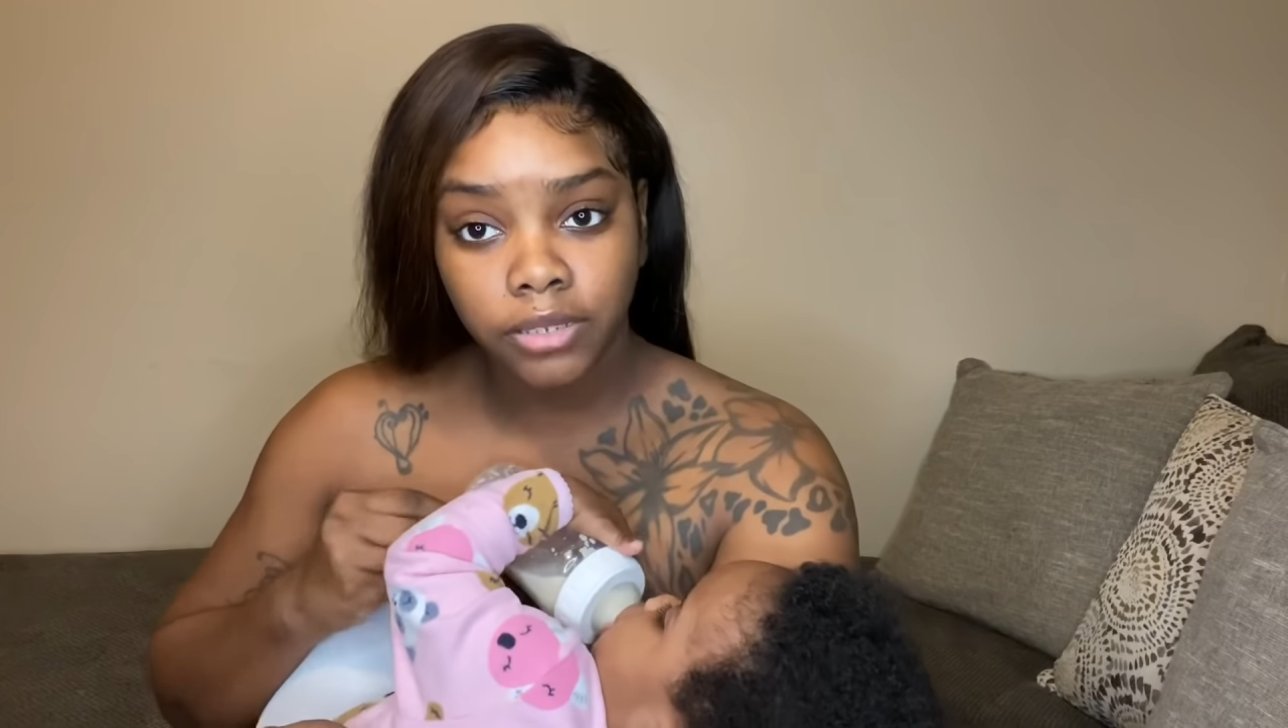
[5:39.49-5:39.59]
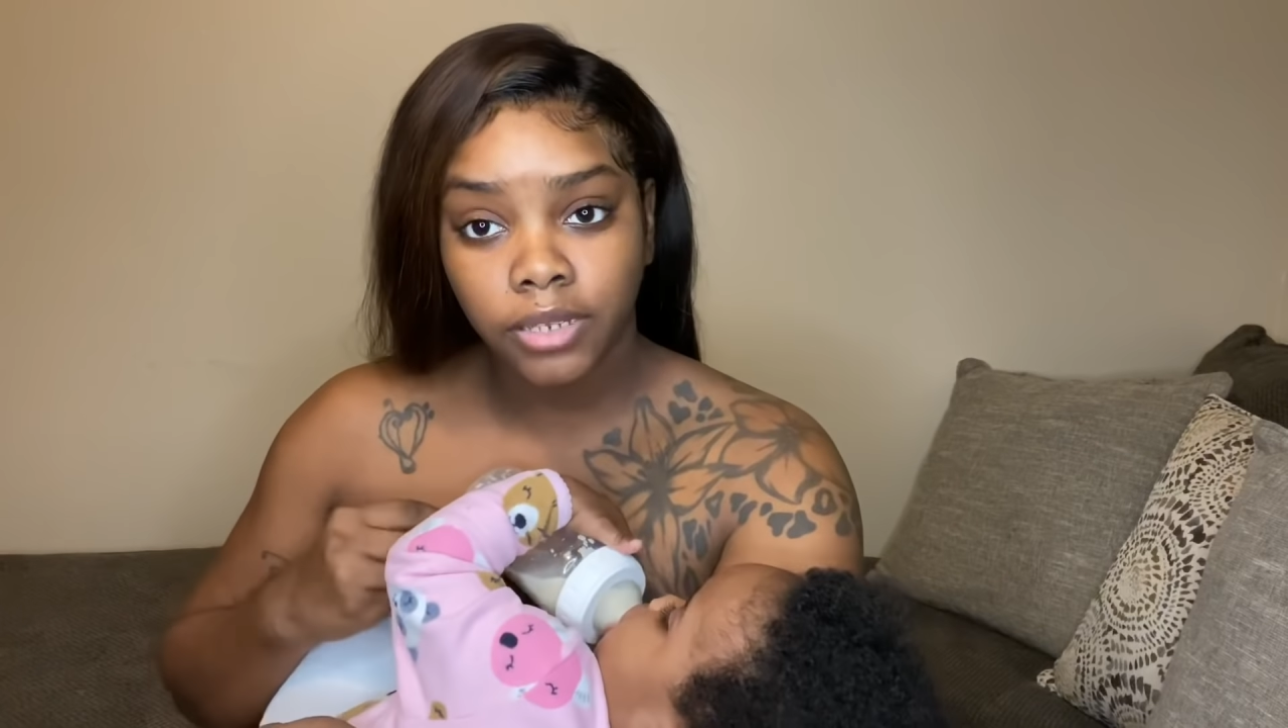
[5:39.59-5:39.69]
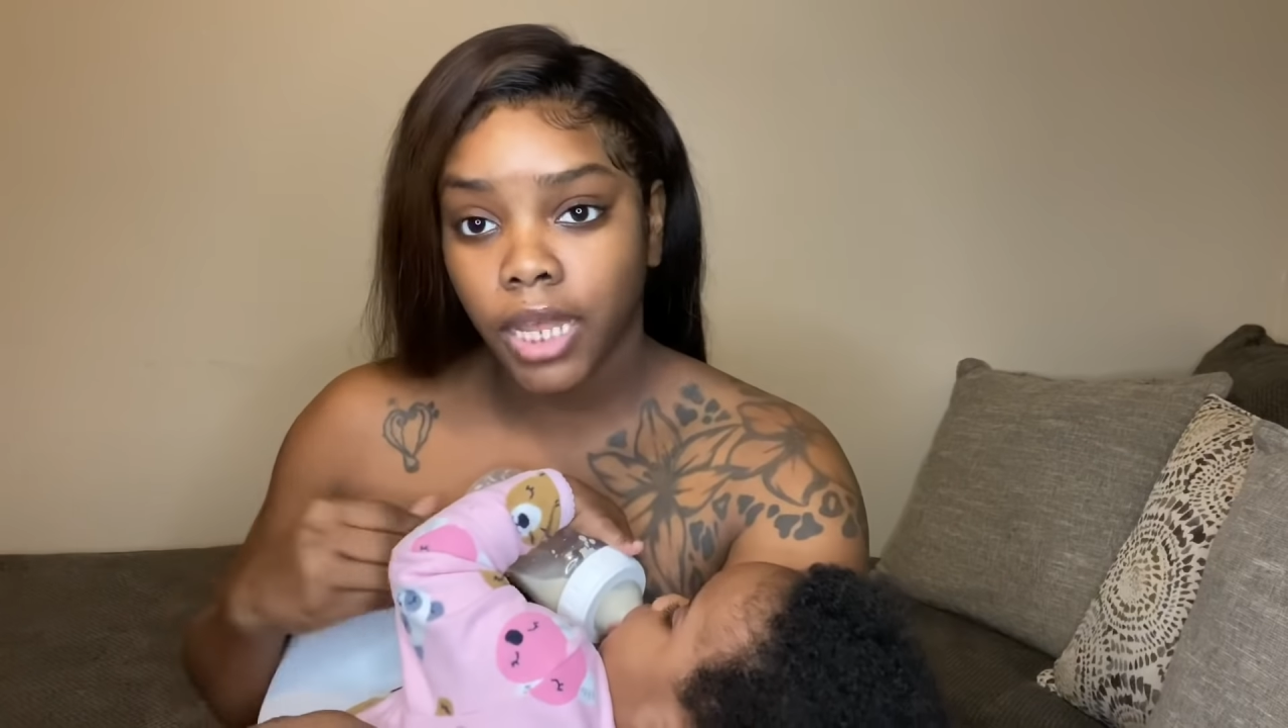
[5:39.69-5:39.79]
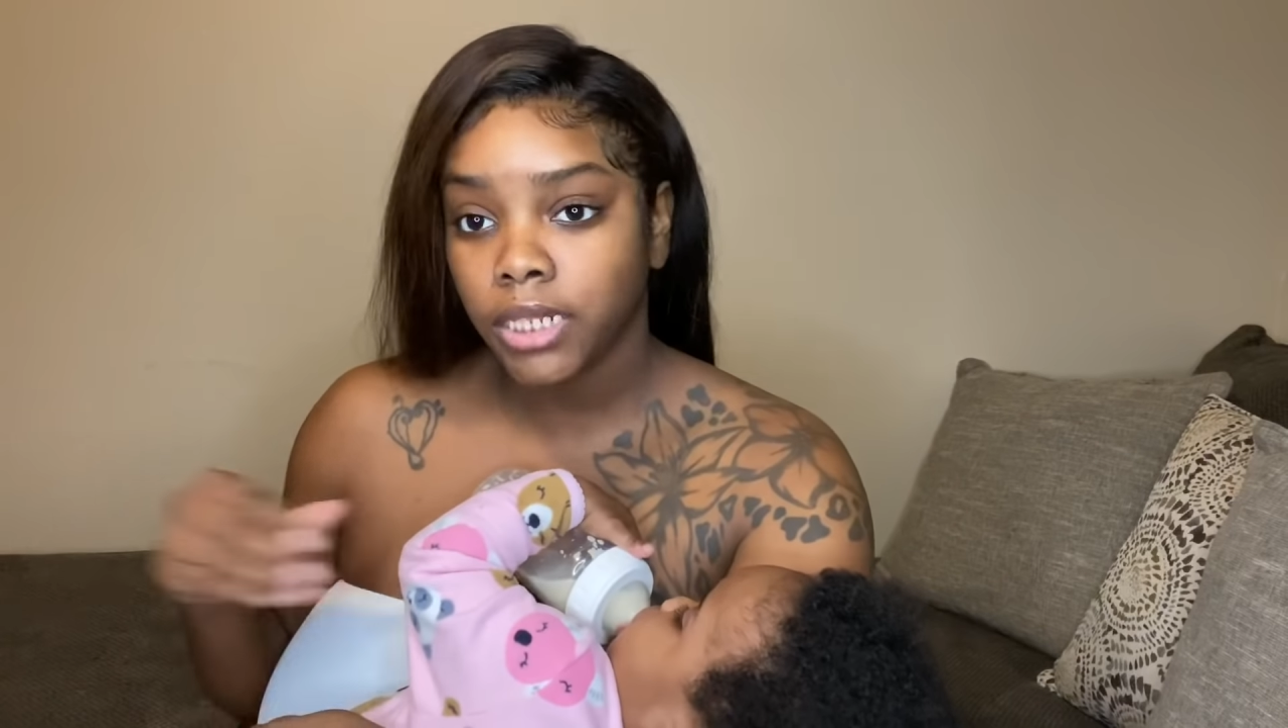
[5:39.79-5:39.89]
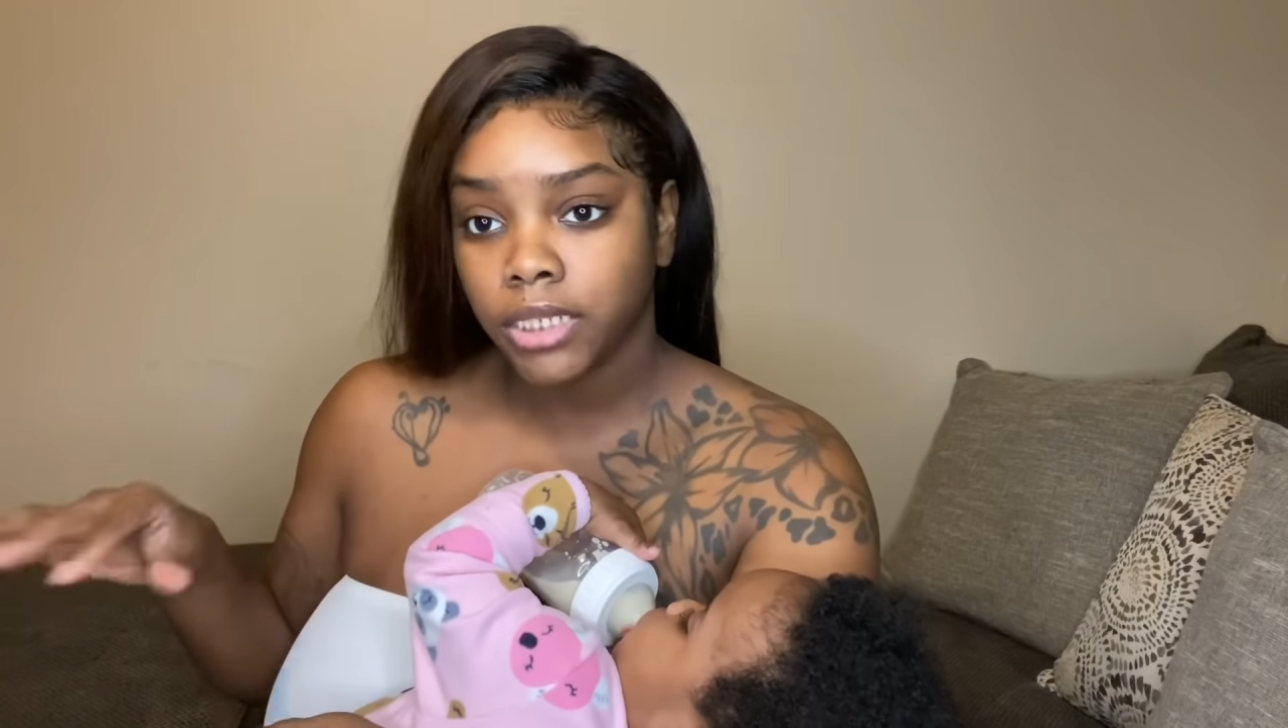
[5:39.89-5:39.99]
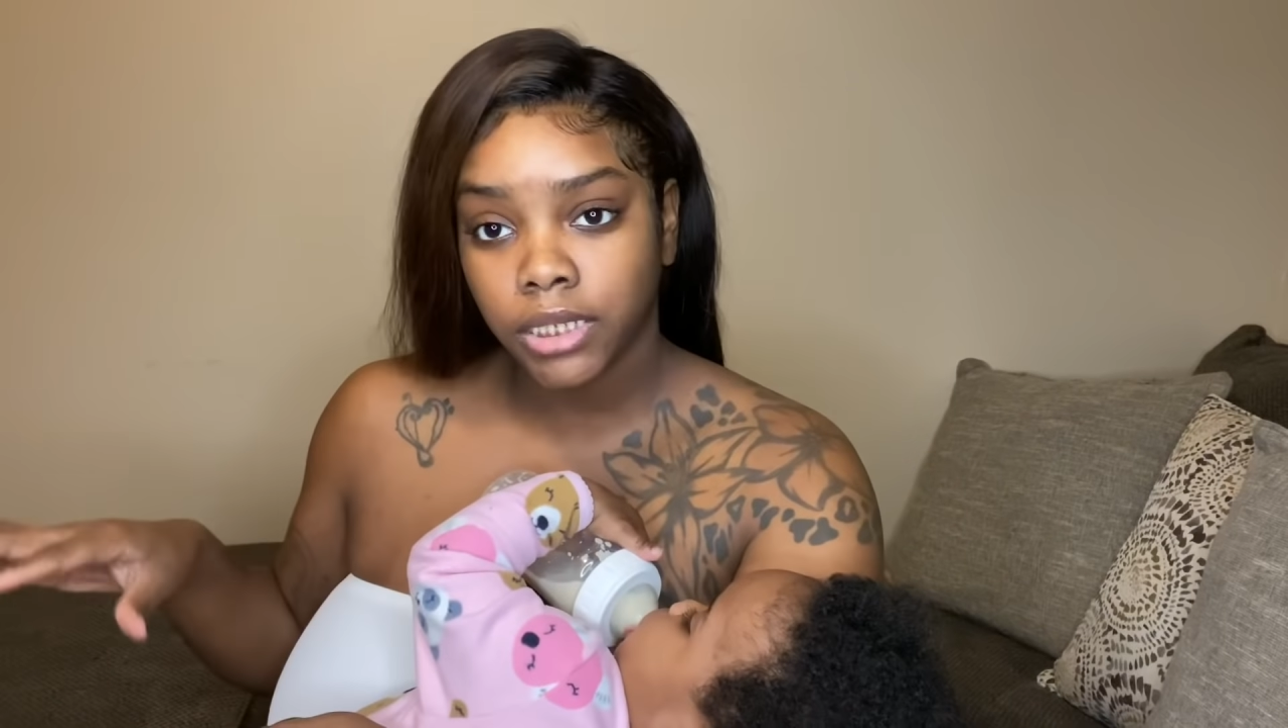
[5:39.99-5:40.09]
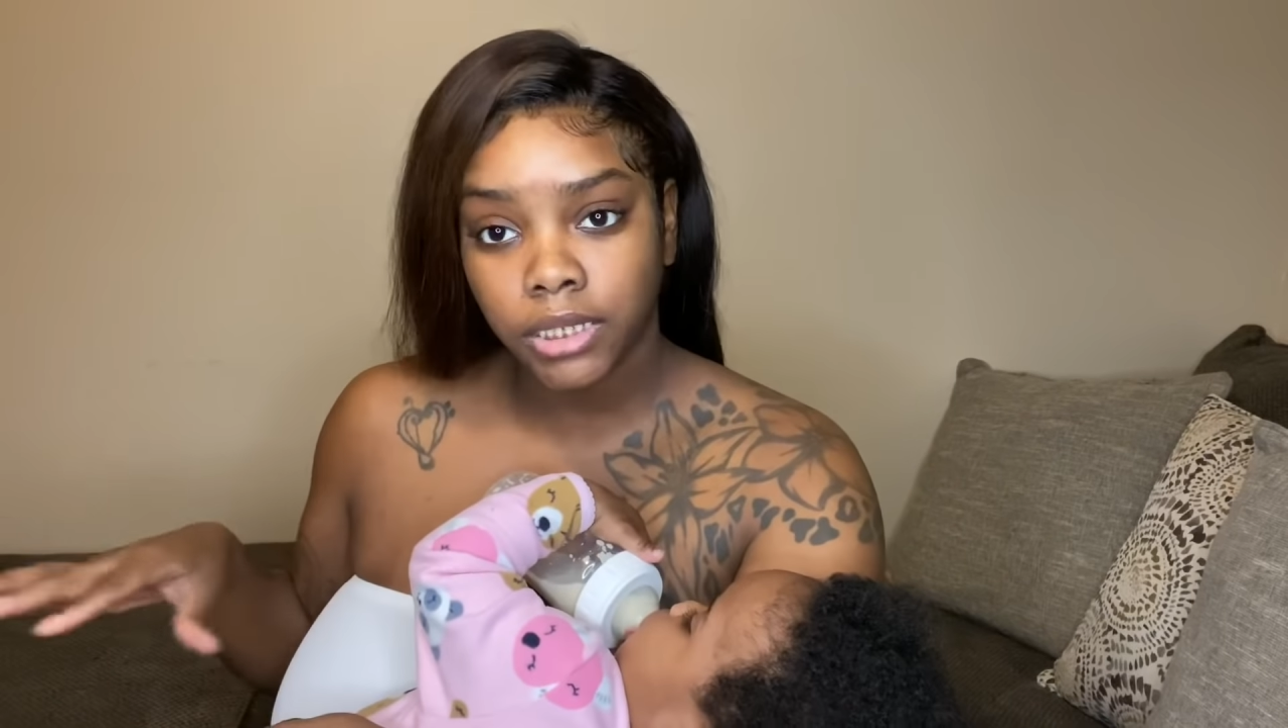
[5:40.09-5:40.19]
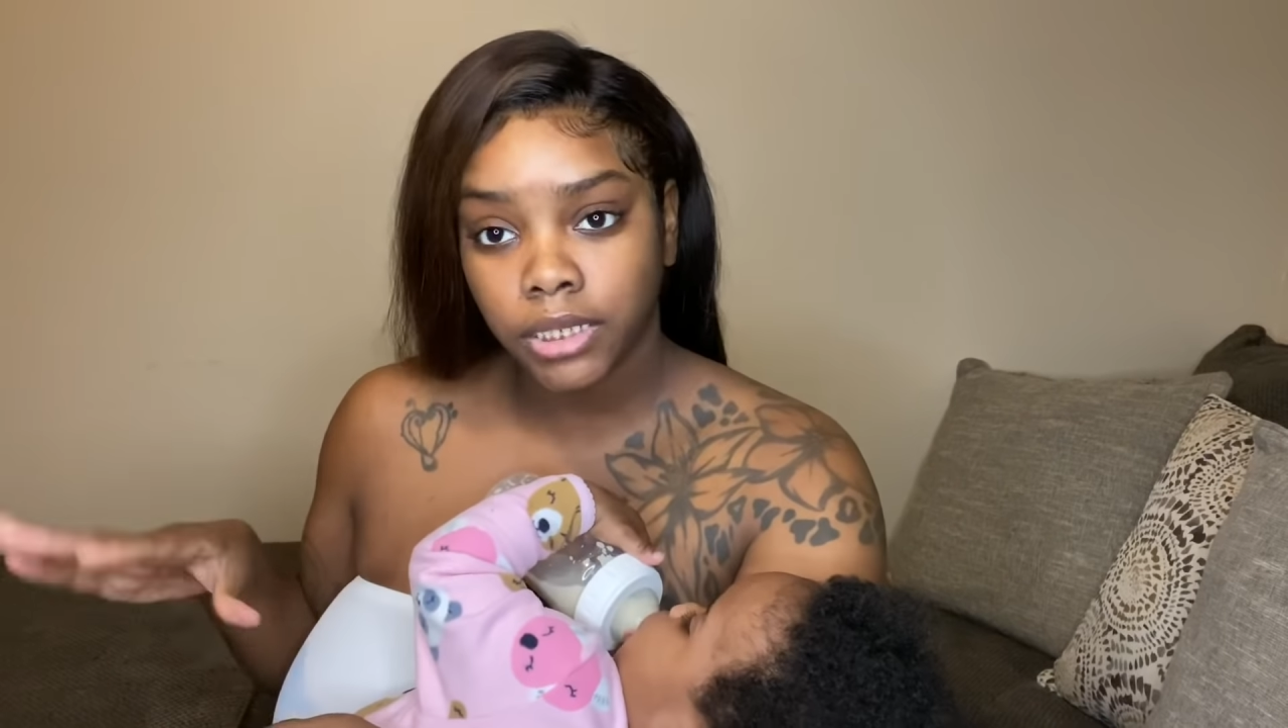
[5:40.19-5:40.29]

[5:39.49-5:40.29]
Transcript: like this,